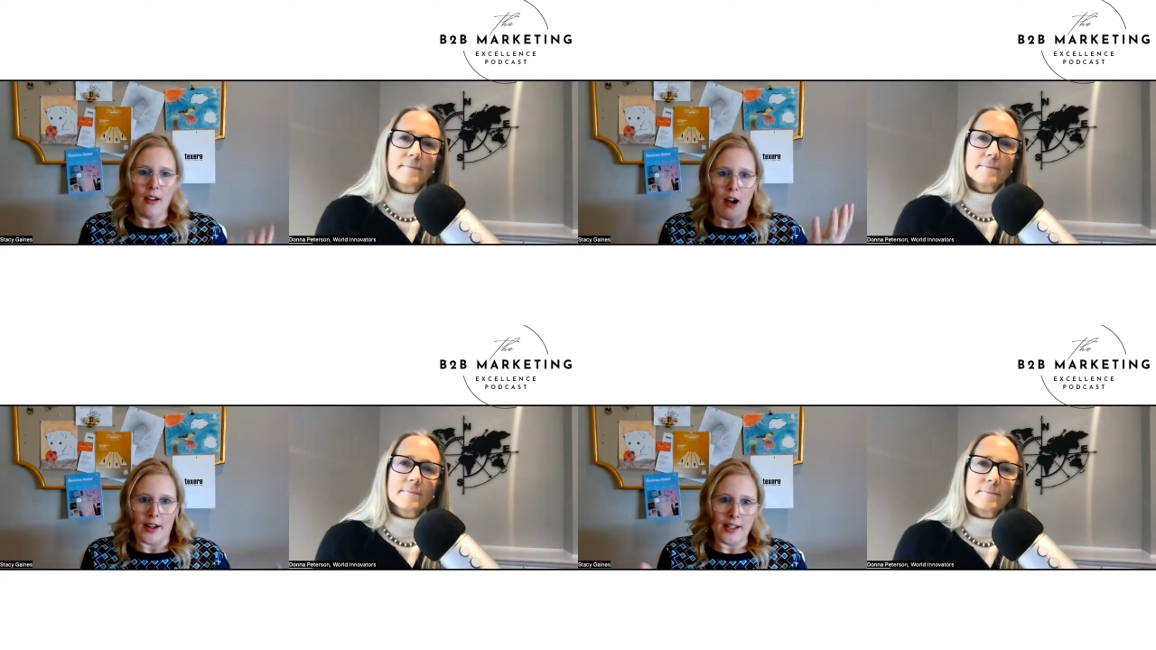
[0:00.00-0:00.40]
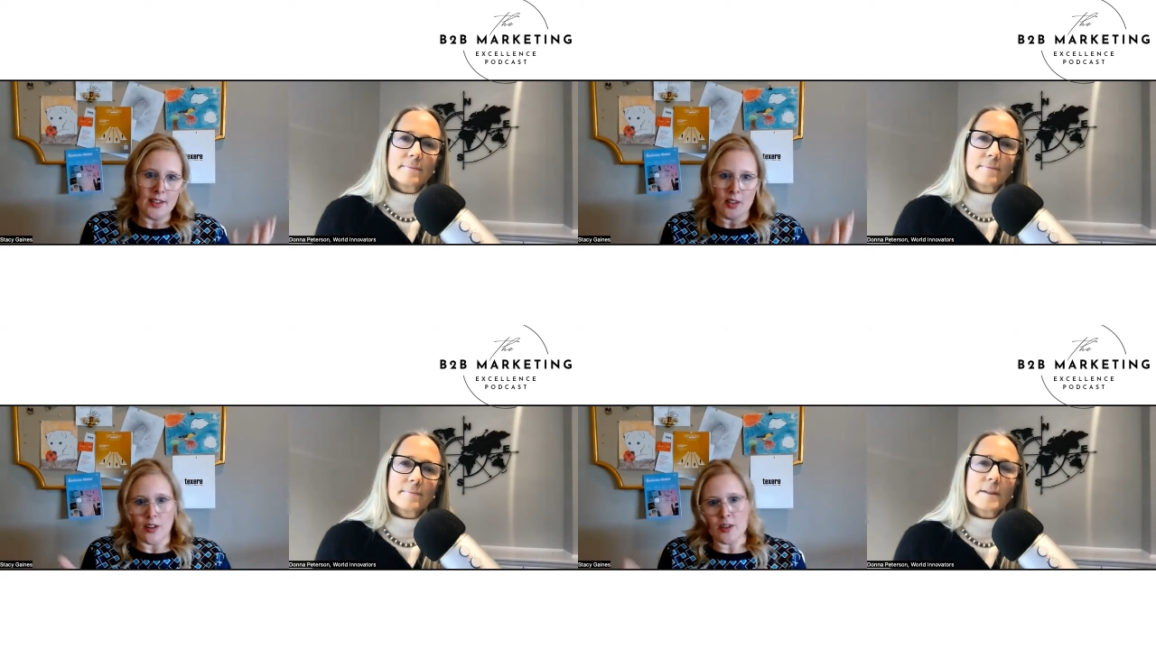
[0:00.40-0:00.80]
Speaker 1: audience
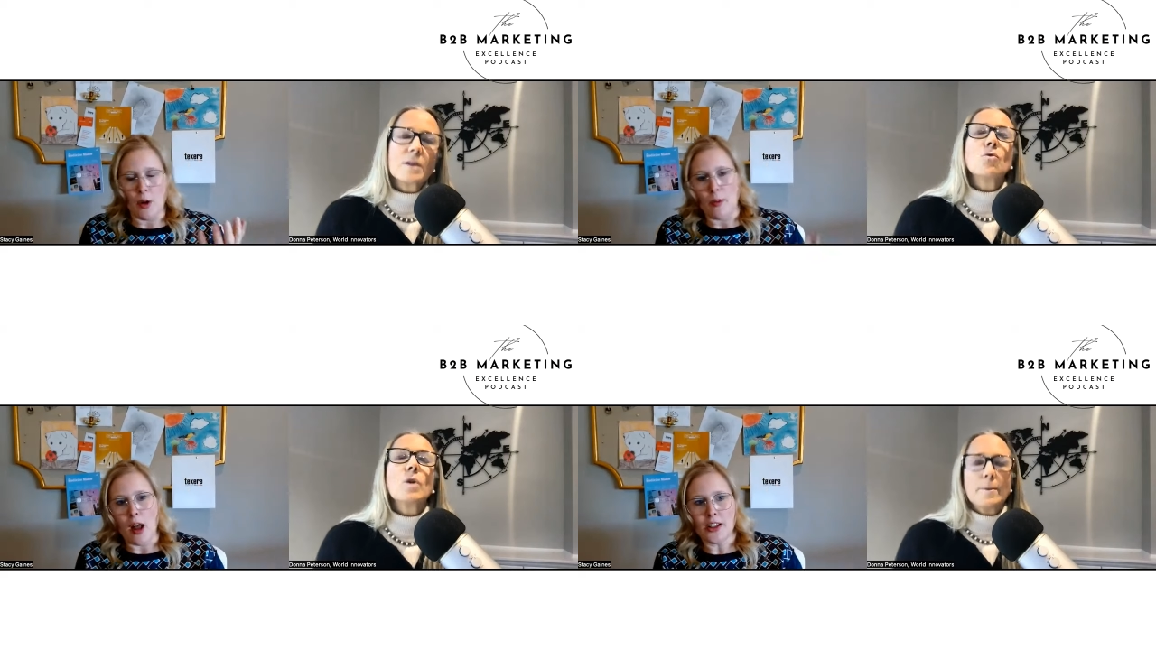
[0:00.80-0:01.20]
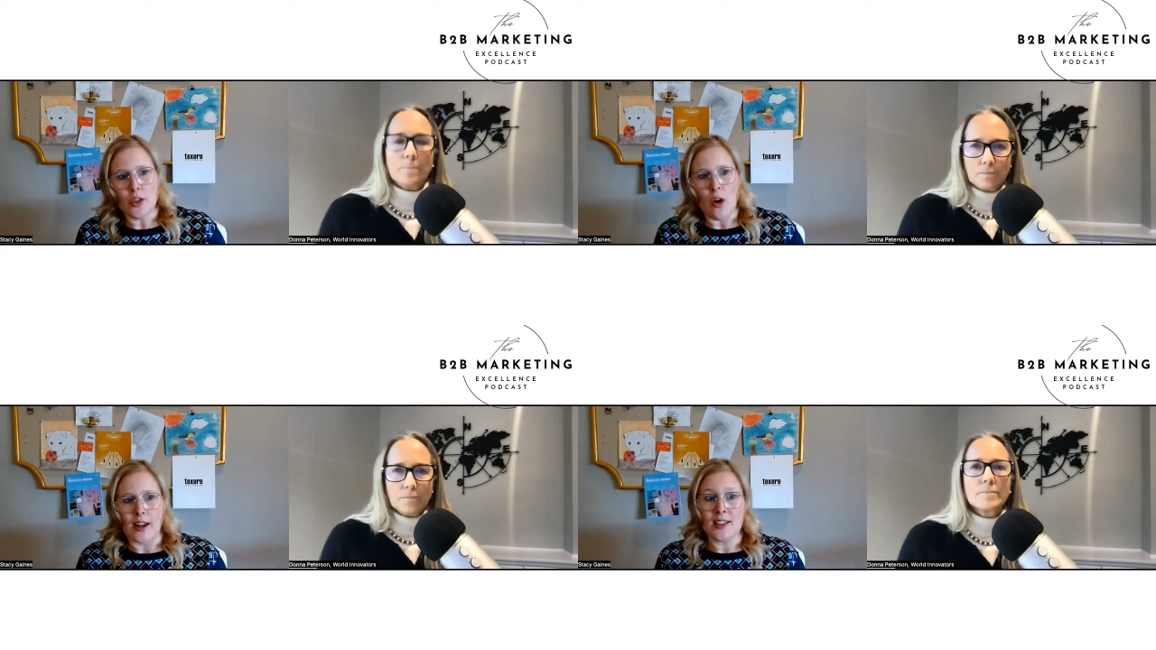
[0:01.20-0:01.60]
and our small molecule
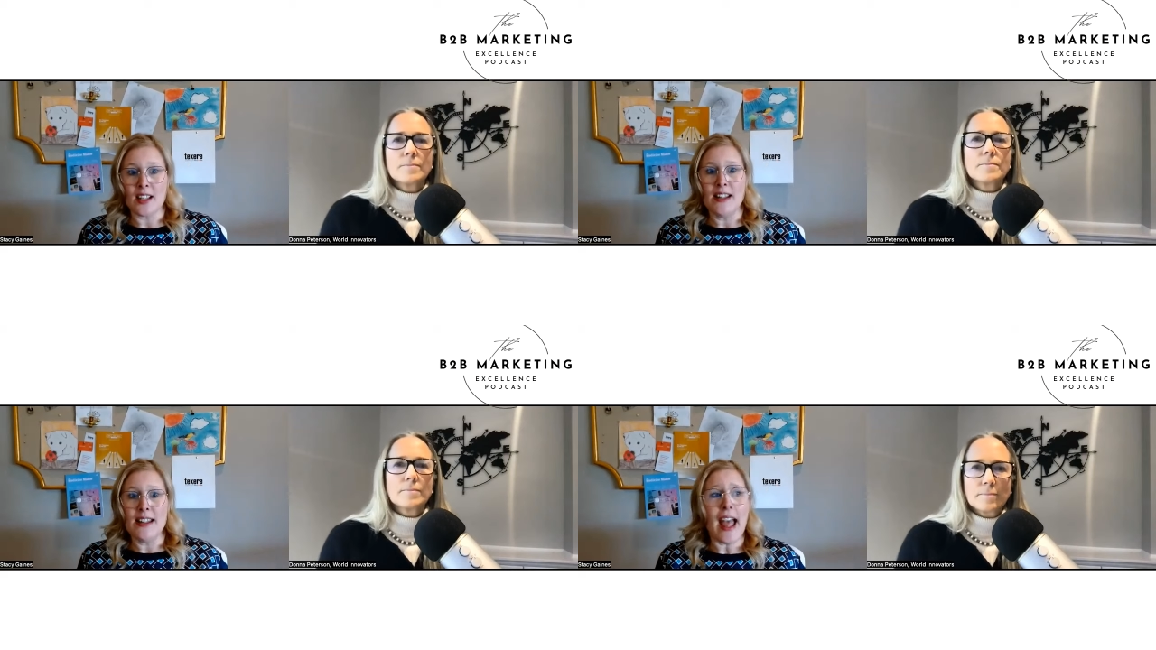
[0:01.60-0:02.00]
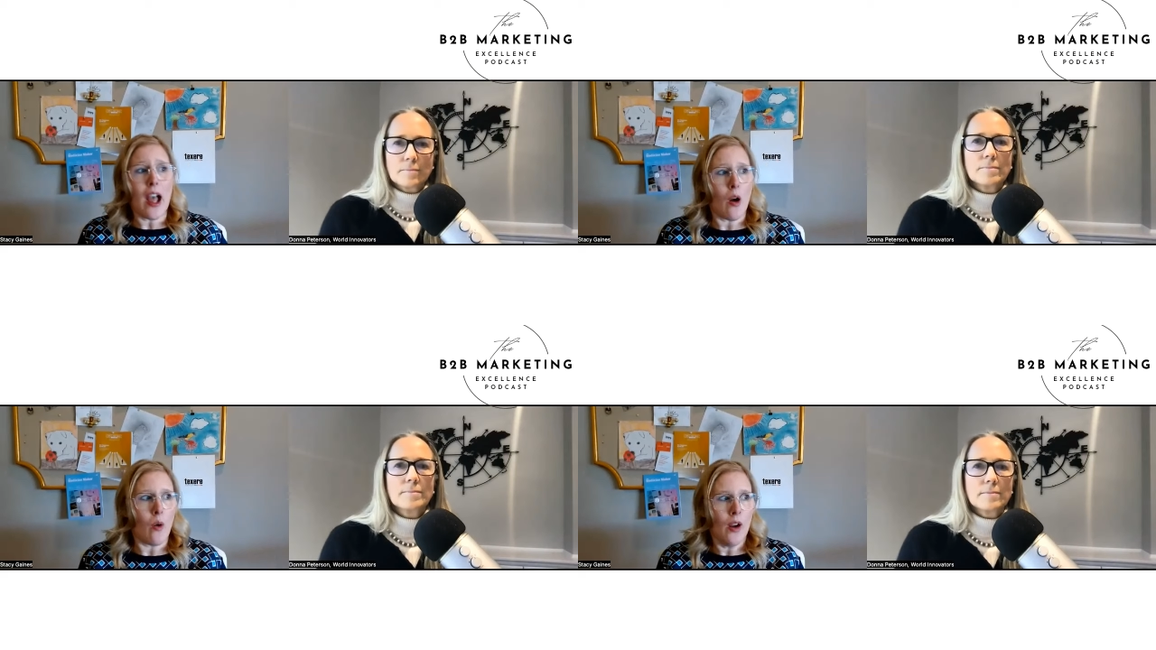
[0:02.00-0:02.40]
audience.
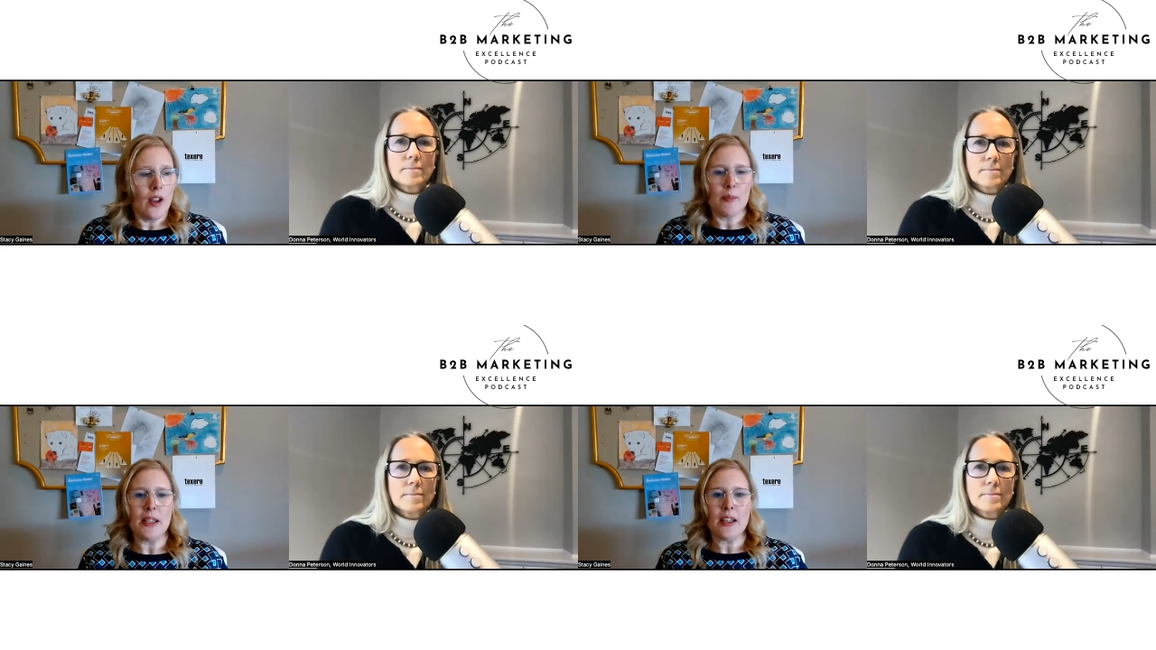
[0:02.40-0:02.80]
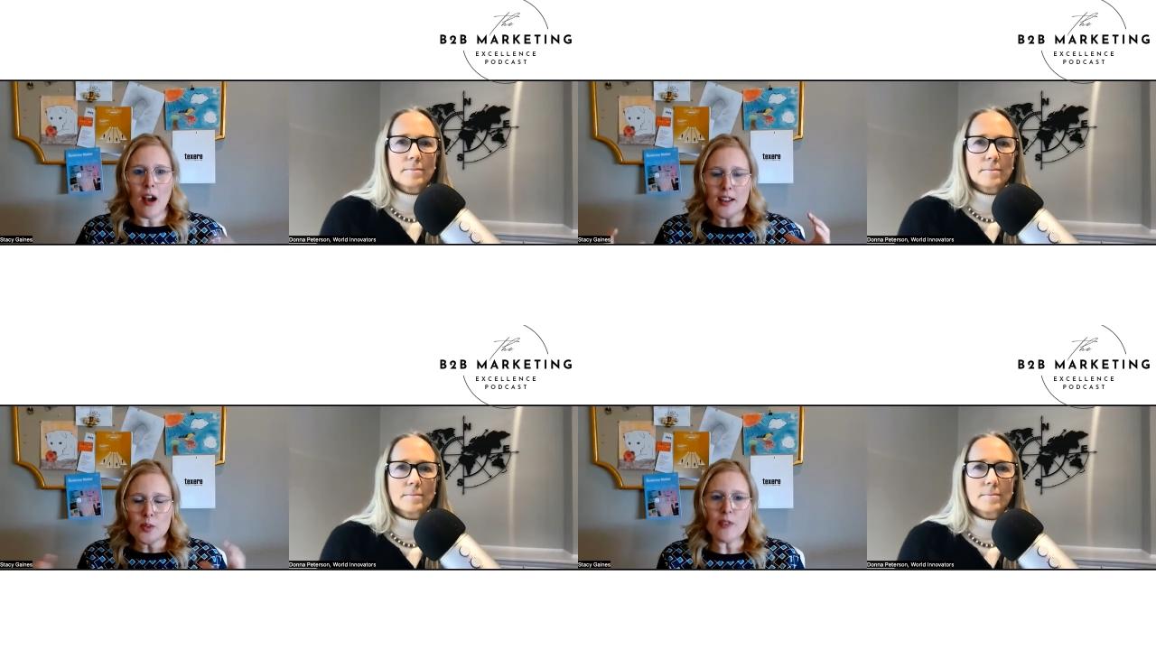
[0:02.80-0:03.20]
Now,
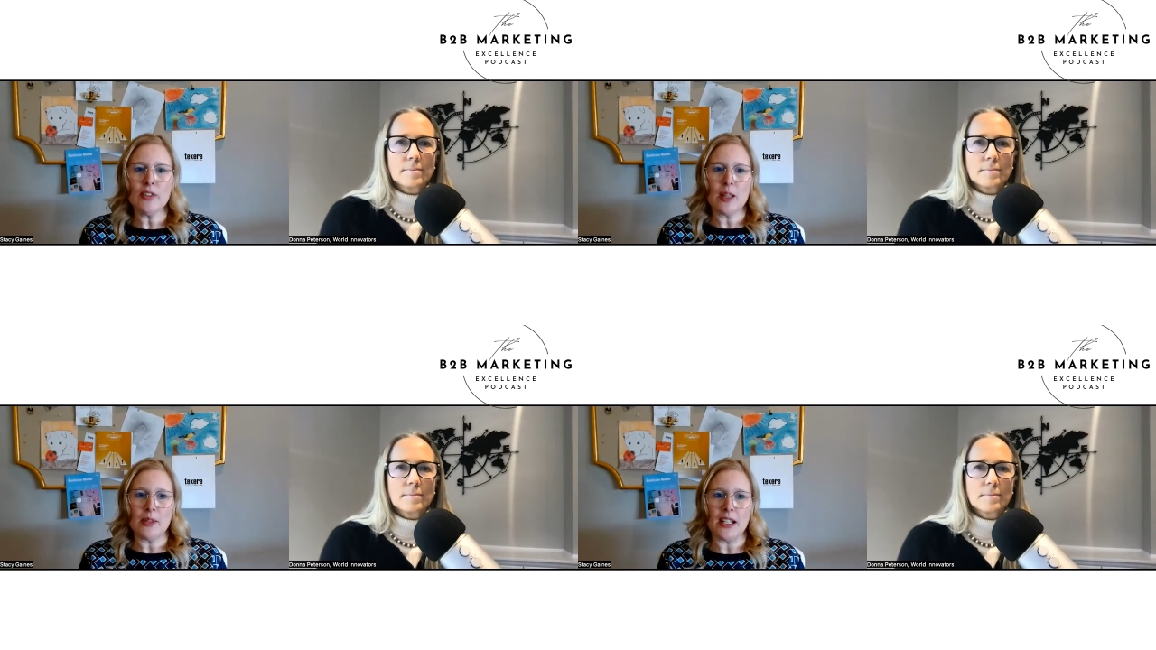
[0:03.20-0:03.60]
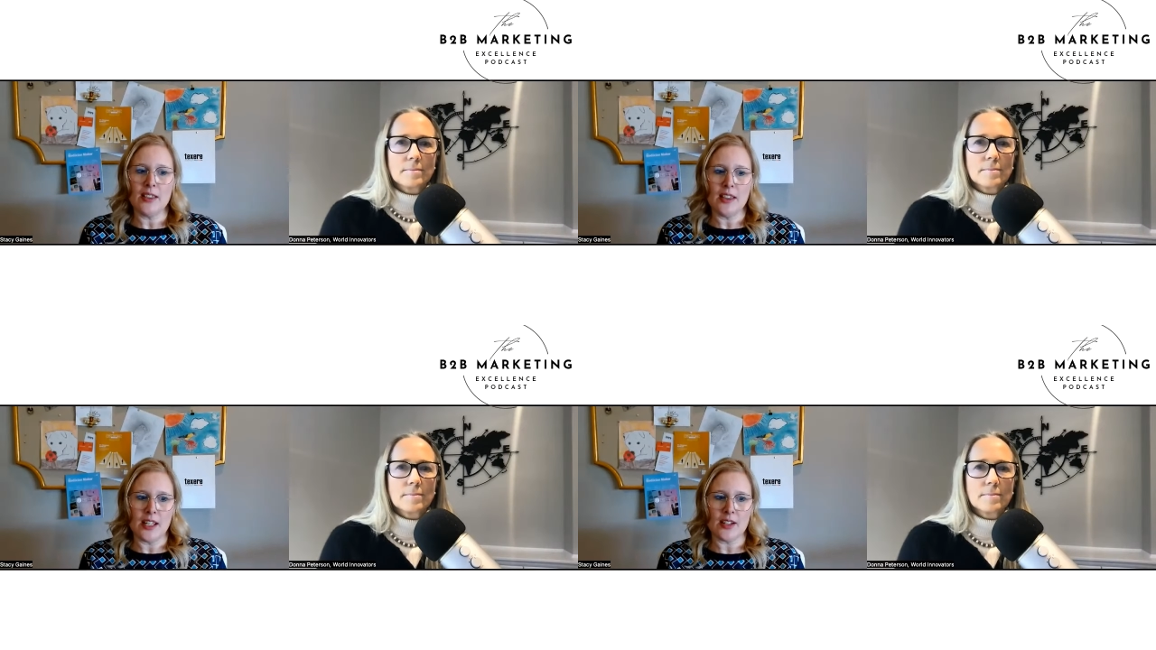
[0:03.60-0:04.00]
because we've limited
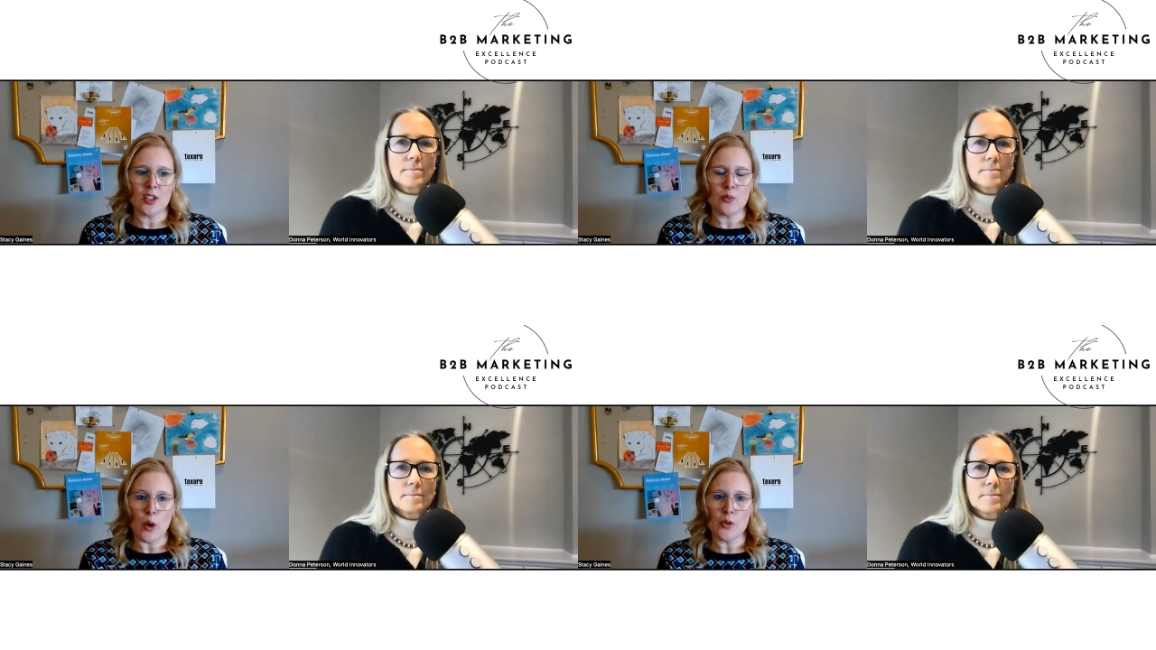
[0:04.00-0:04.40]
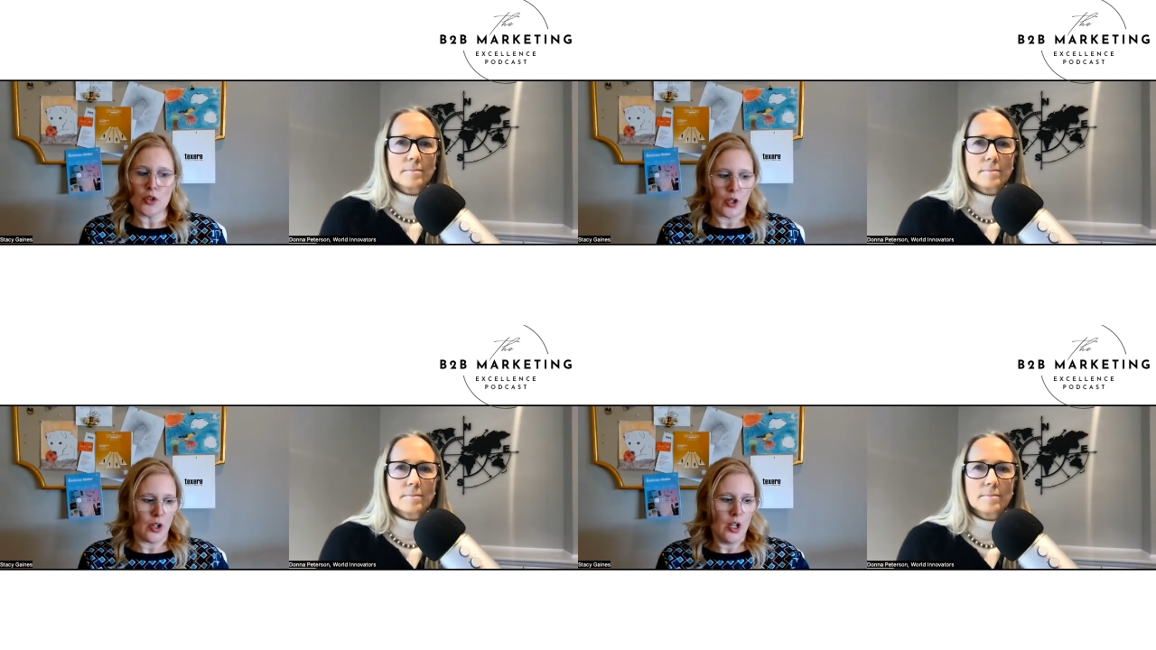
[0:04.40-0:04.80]
the
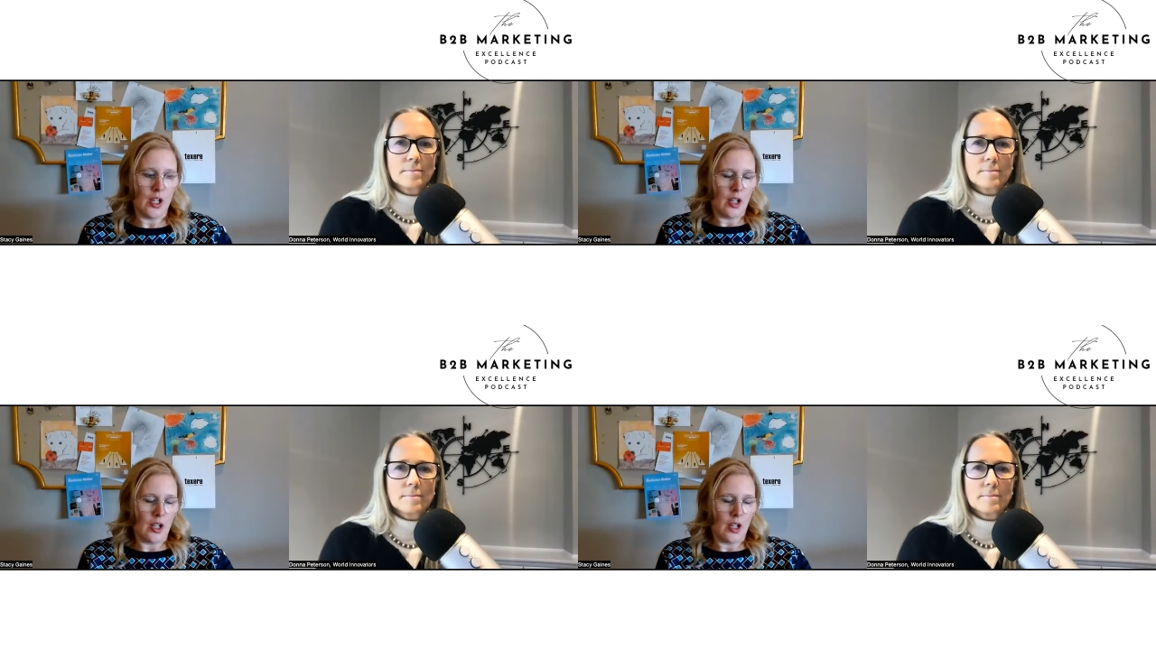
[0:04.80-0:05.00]
exposure,